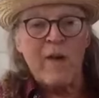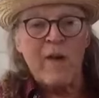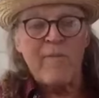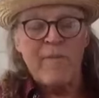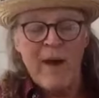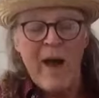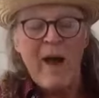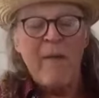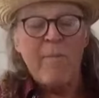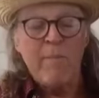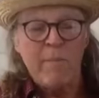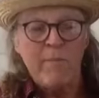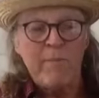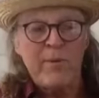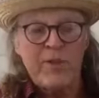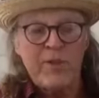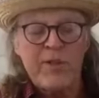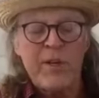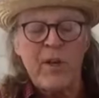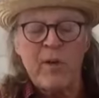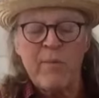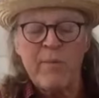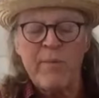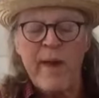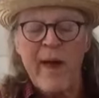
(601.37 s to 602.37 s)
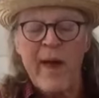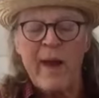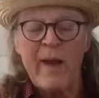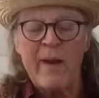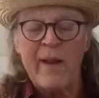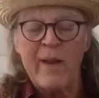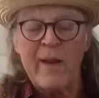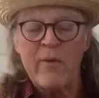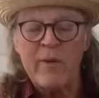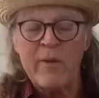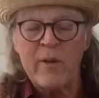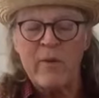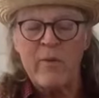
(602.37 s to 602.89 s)
i am still
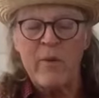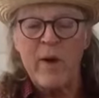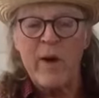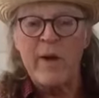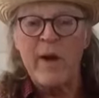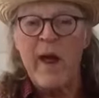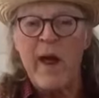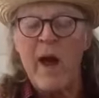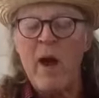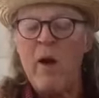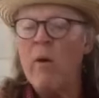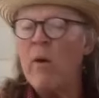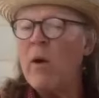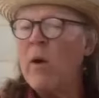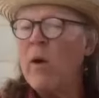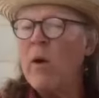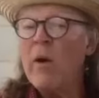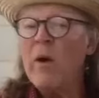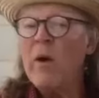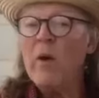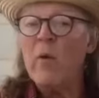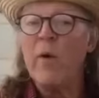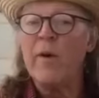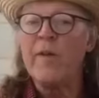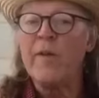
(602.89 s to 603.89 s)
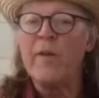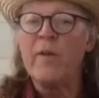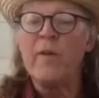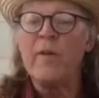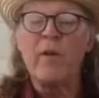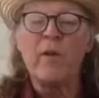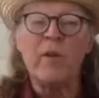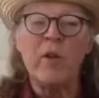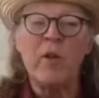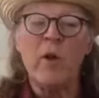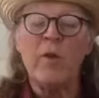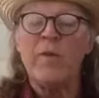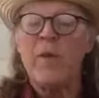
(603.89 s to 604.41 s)
battling with it right now whether to
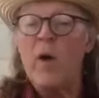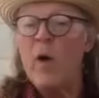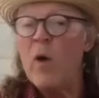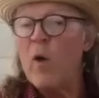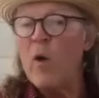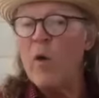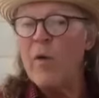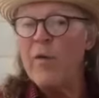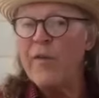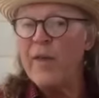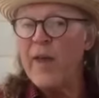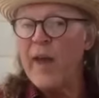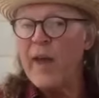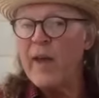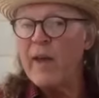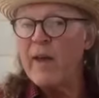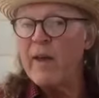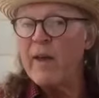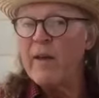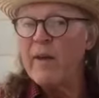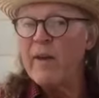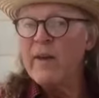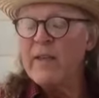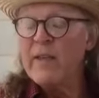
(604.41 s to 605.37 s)
include the whole thing.